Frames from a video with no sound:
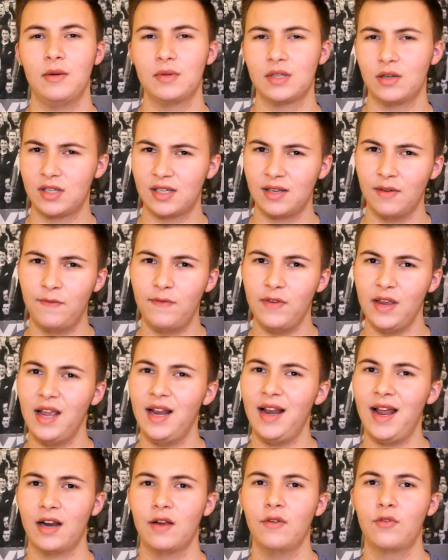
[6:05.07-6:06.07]
There was a
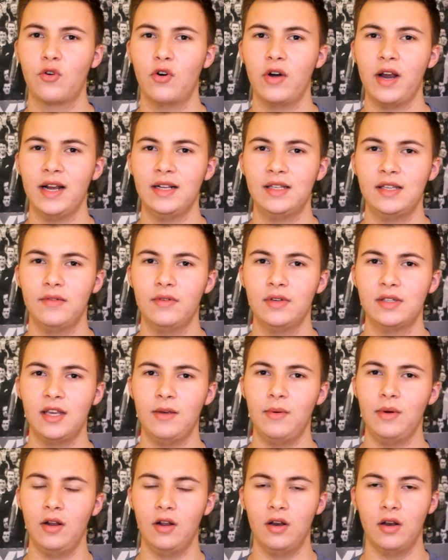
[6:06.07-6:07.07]
severe lack of
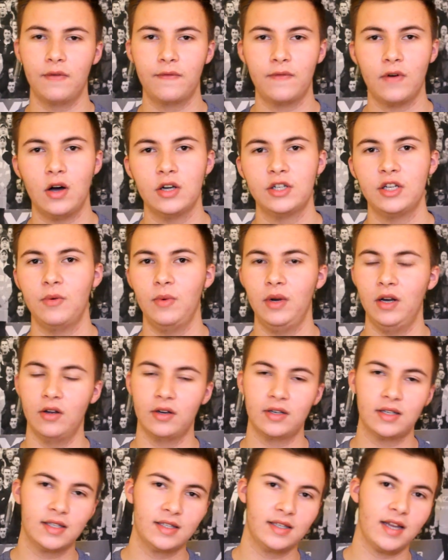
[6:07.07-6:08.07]
creativity. We looked lethargic, we
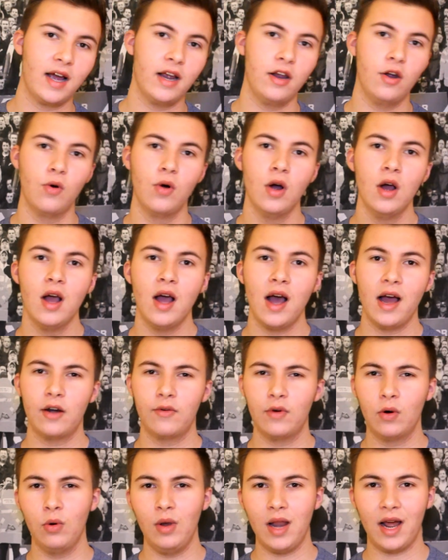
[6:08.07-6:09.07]
looked stale, and
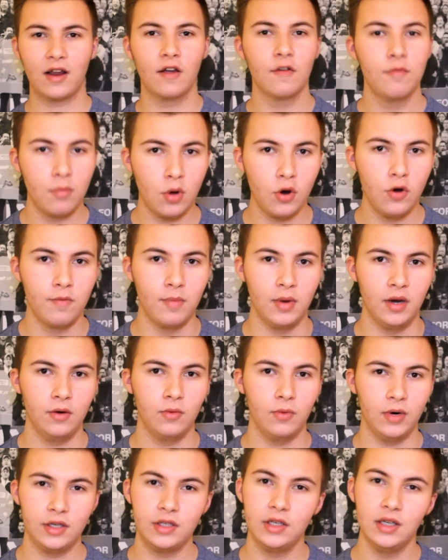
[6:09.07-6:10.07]
a real lack of
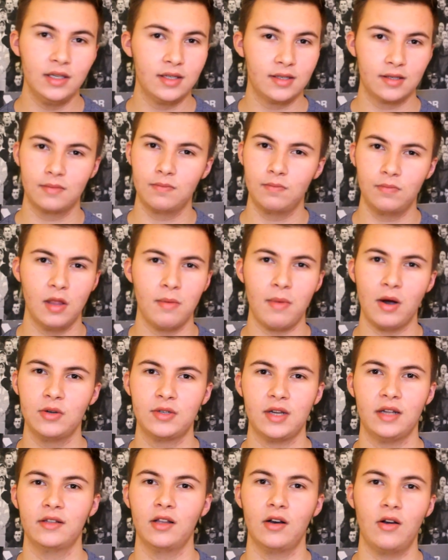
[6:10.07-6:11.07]
movement, which is the
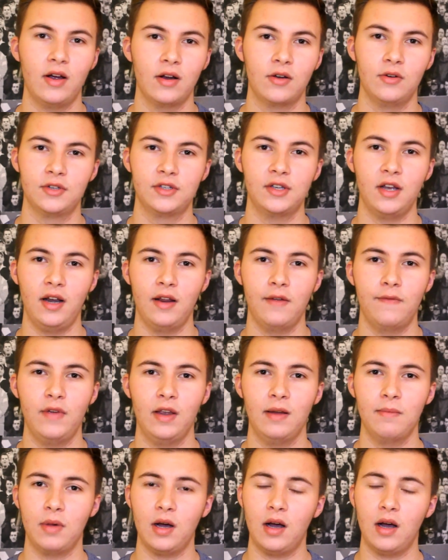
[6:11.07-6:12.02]
most underlying concerning thing.